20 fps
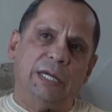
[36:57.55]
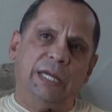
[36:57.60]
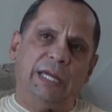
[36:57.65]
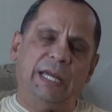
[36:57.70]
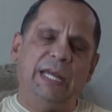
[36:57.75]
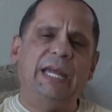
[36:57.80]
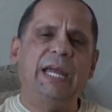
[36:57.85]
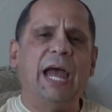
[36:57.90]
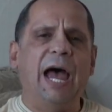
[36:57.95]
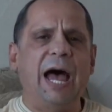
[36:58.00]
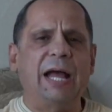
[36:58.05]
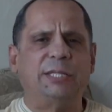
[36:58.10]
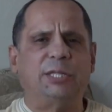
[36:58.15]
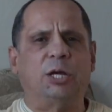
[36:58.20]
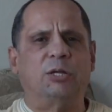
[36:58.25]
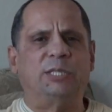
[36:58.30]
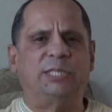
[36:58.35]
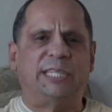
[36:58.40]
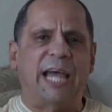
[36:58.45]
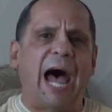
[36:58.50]
He had
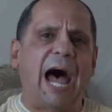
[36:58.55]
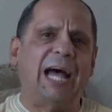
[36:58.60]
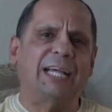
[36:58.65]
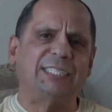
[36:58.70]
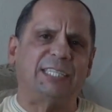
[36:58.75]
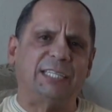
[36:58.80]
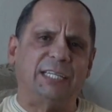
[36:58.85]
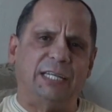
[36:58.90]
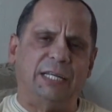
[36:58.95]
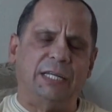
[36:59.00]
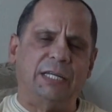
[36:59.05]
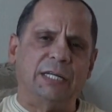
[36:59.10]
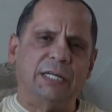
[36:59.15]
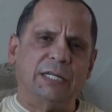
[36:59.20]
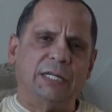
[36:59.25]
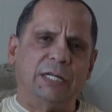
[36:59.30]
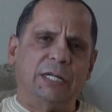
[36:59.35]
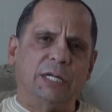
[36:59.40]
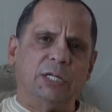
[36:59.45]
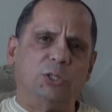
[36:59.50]
the audacity
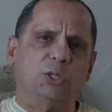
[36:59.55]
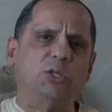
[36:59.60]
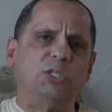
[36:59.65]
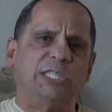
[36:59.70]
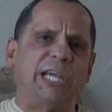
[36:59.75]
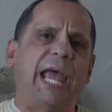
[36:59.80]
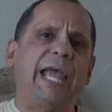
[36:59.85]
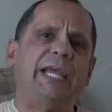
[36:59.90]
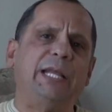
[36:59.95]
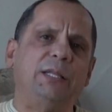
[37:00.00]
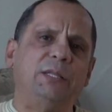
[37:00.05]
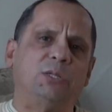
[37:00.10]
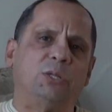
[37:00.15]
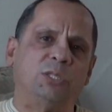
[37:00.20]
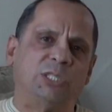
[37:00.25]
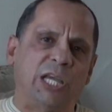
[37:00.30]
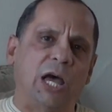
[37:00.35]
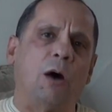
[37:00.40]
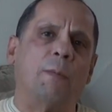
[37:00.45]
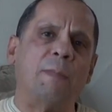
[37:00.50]
to
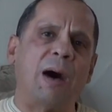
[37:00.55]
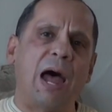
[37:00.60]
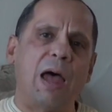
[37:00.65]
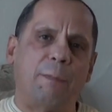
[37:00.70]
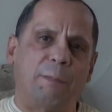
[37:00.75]
tell my